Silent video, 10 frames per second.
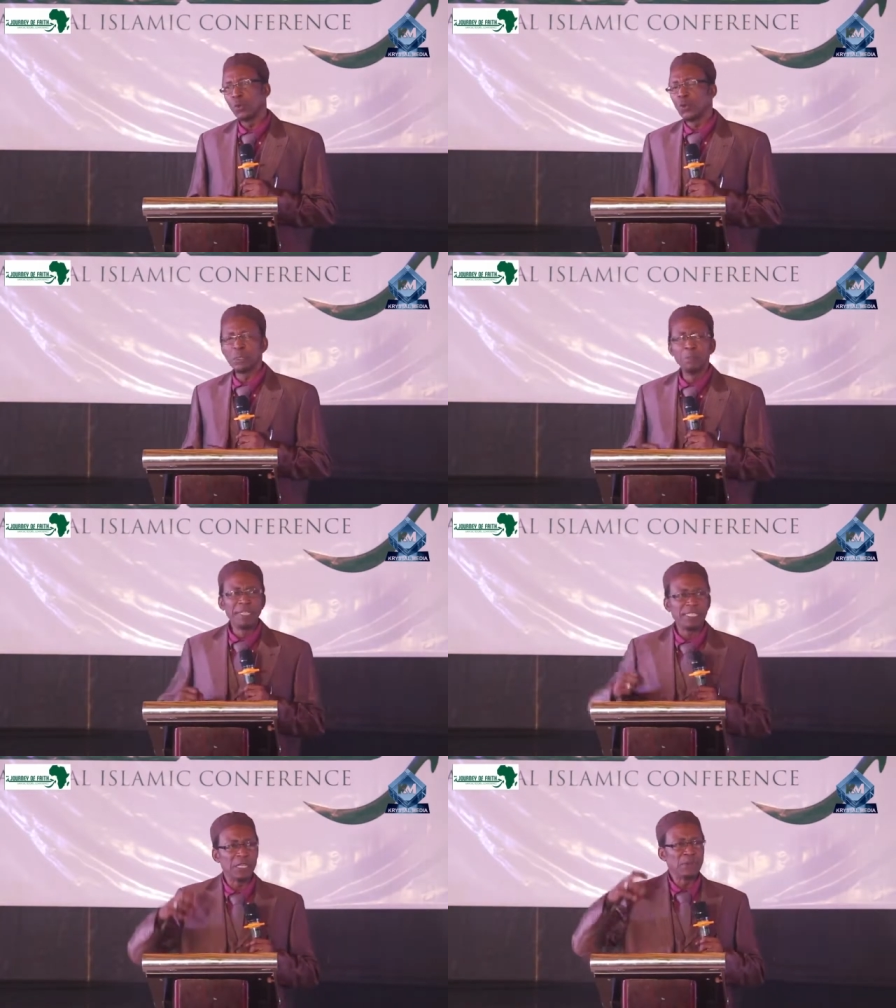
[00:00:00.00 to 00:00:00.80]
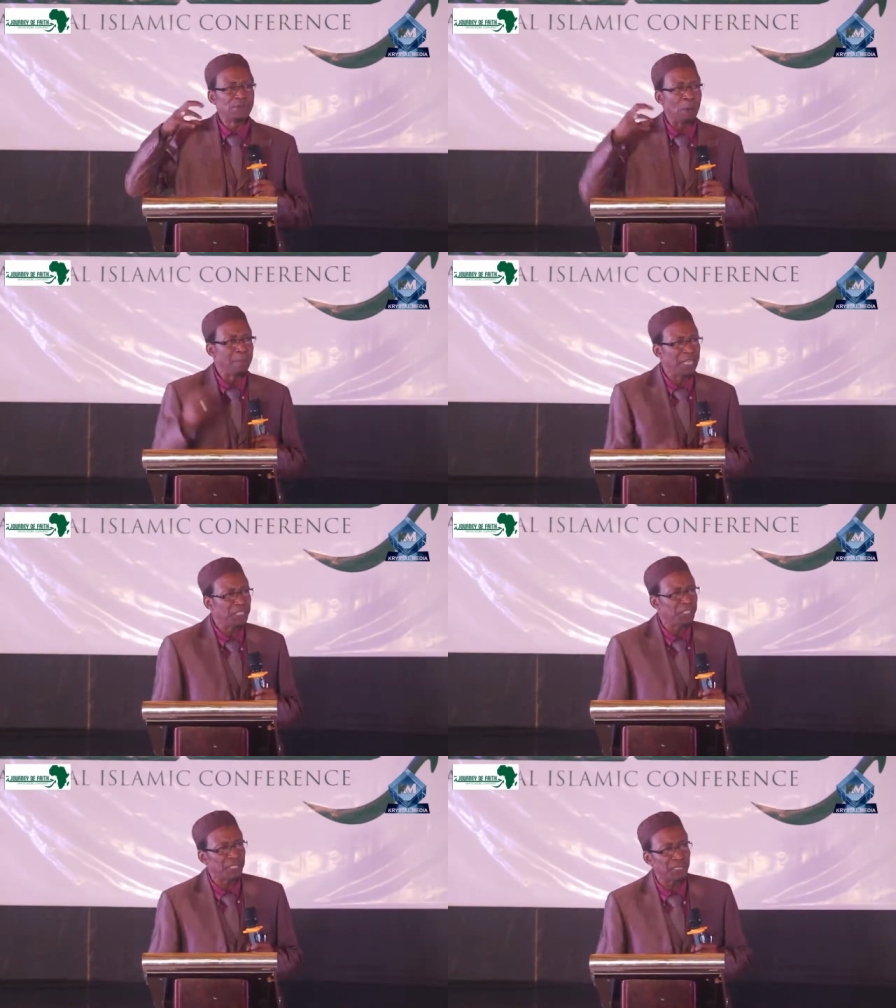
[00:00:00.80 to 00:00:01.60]
with
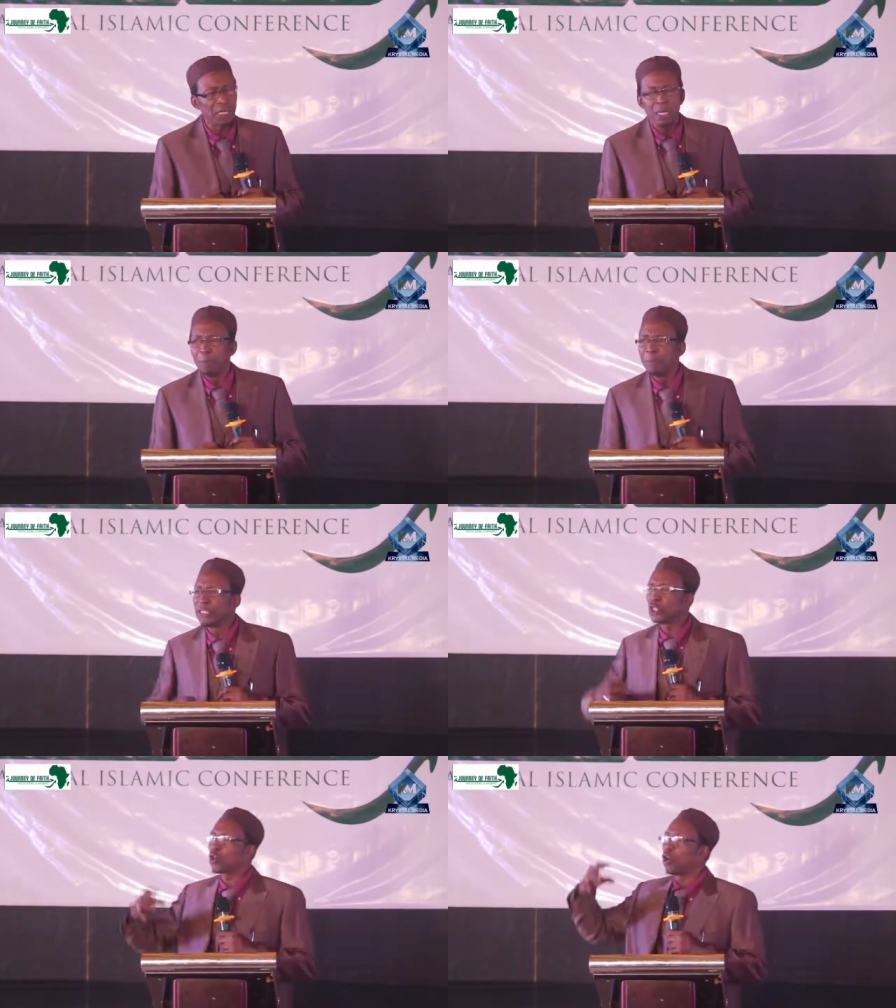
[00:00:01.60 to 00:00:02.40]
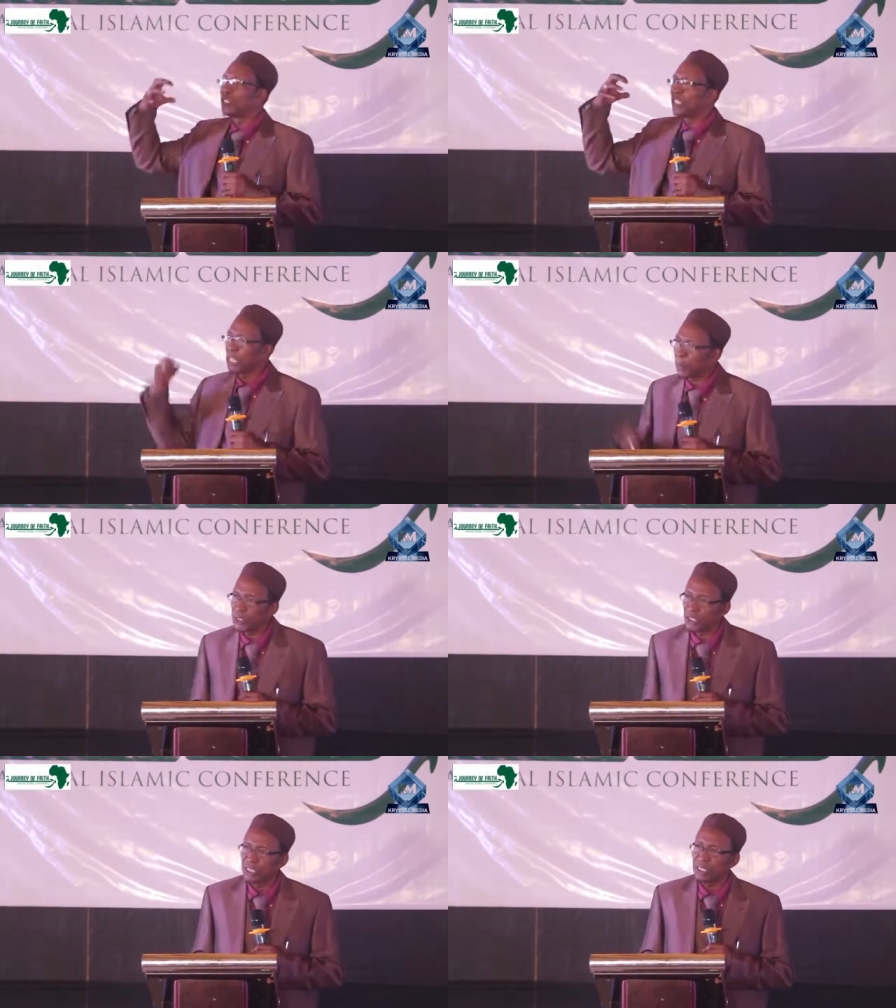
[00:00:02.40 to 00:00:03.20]
misinformation,
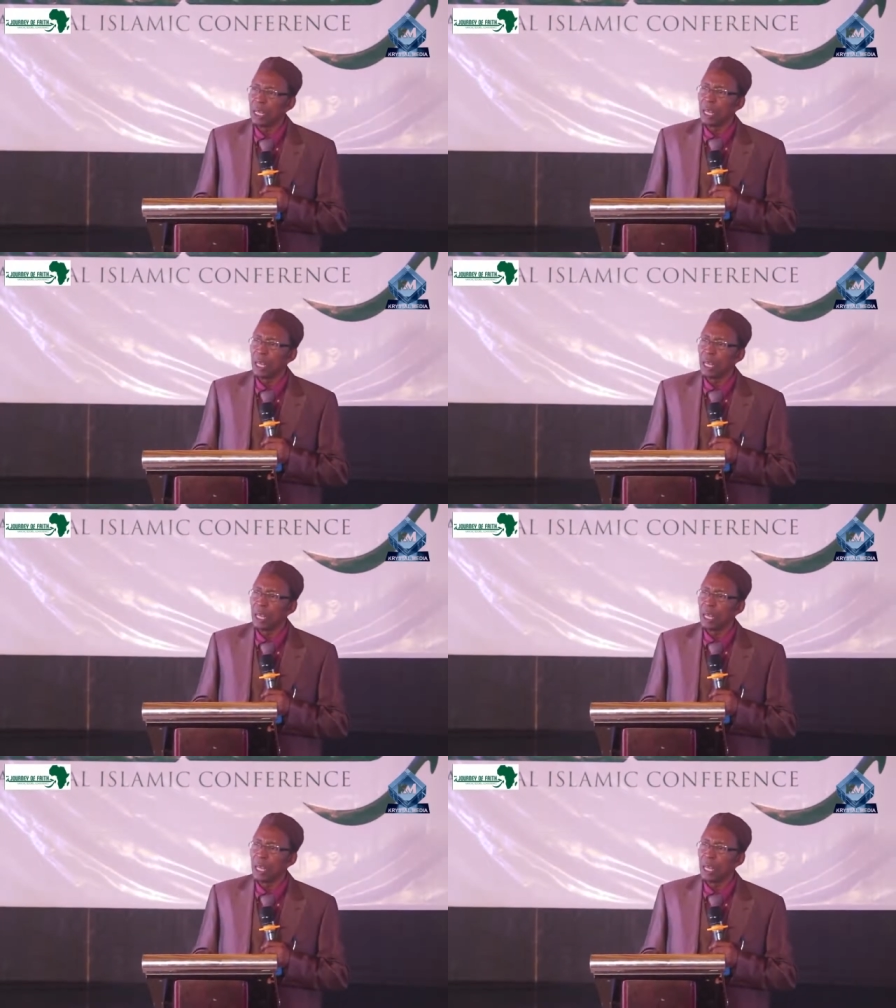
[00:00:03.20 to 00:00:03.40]
misconception,